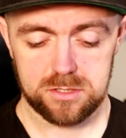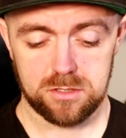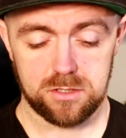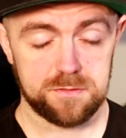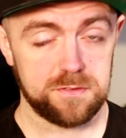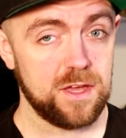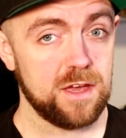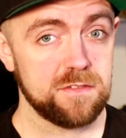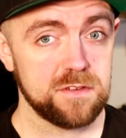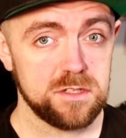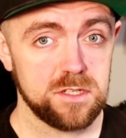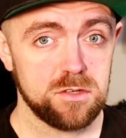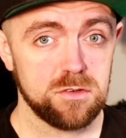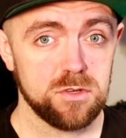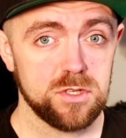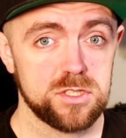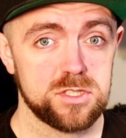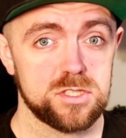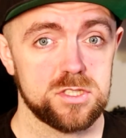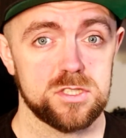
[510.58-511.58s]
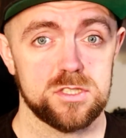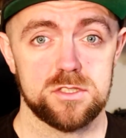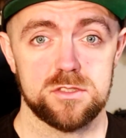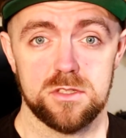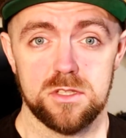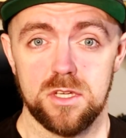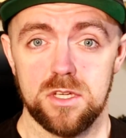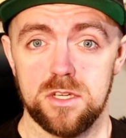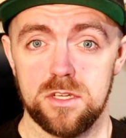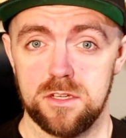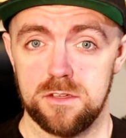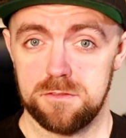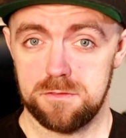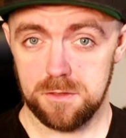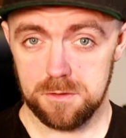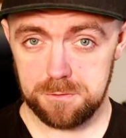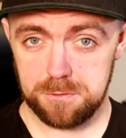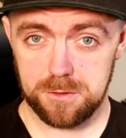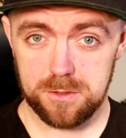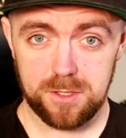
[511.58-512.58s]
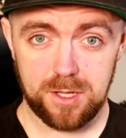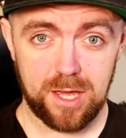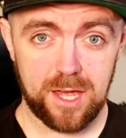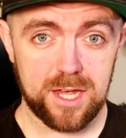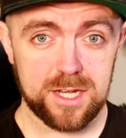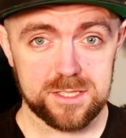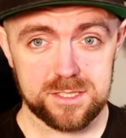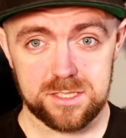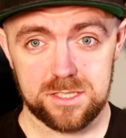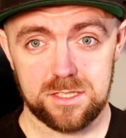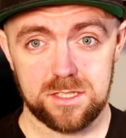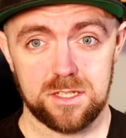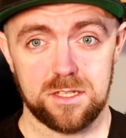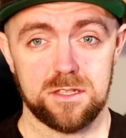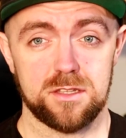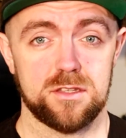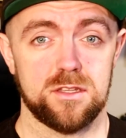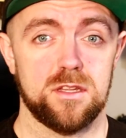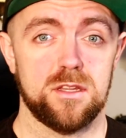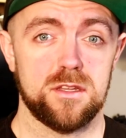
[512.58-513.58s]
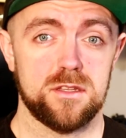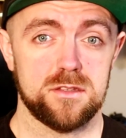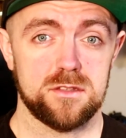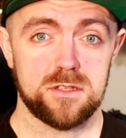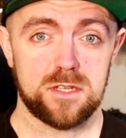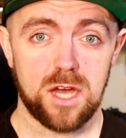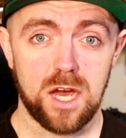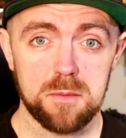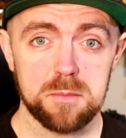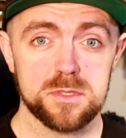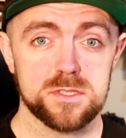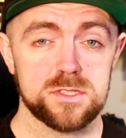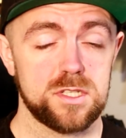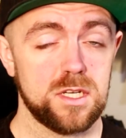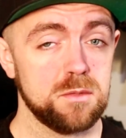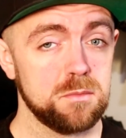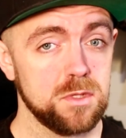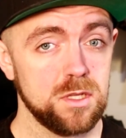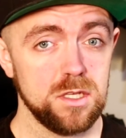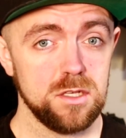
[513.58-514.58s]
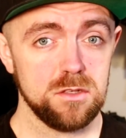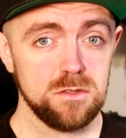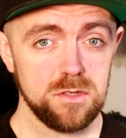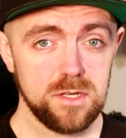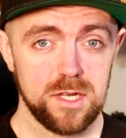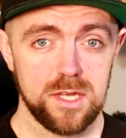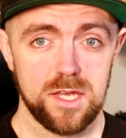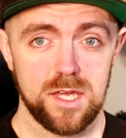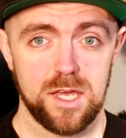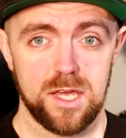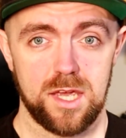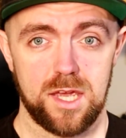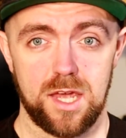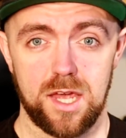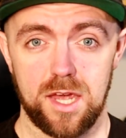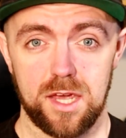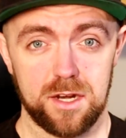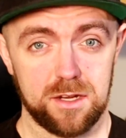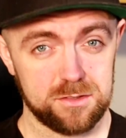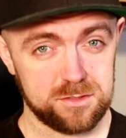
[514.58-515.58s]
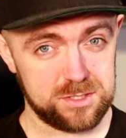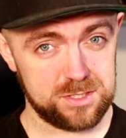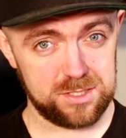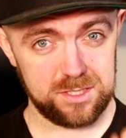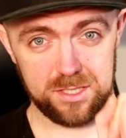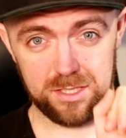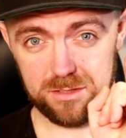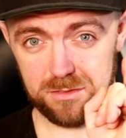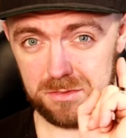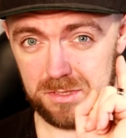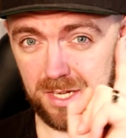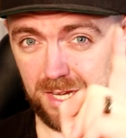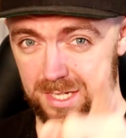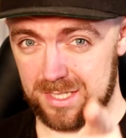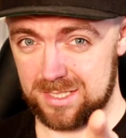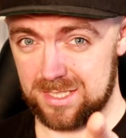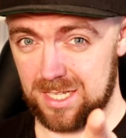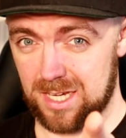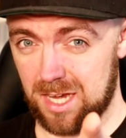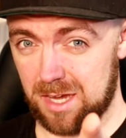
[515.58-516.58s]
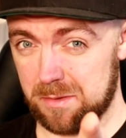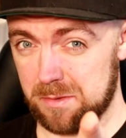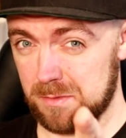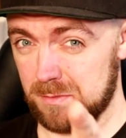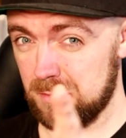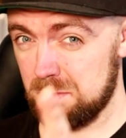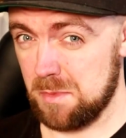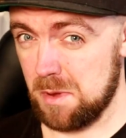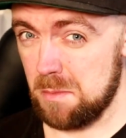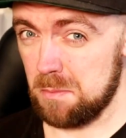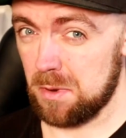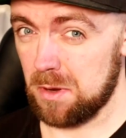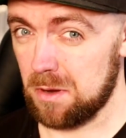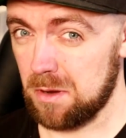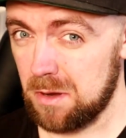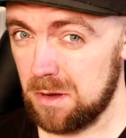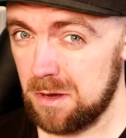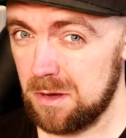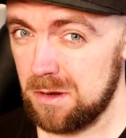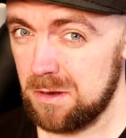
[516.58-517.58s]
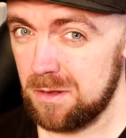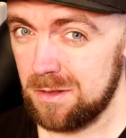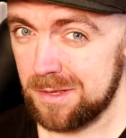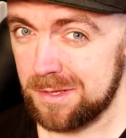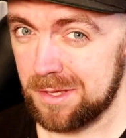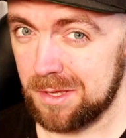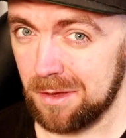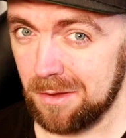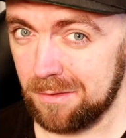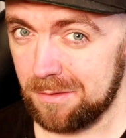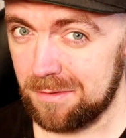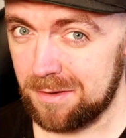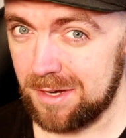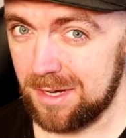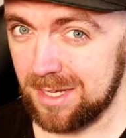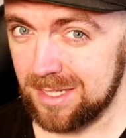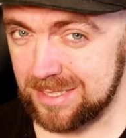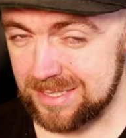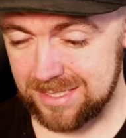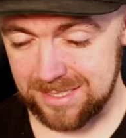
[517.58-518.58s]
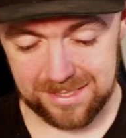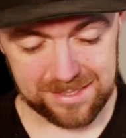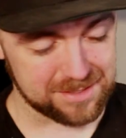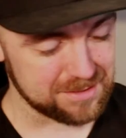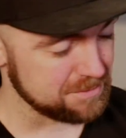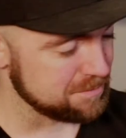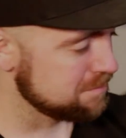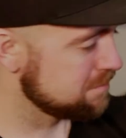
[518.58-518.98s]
So if you have any questions, feel free to ask in the comments down below, and I'll see you next time. Remember, call your hits.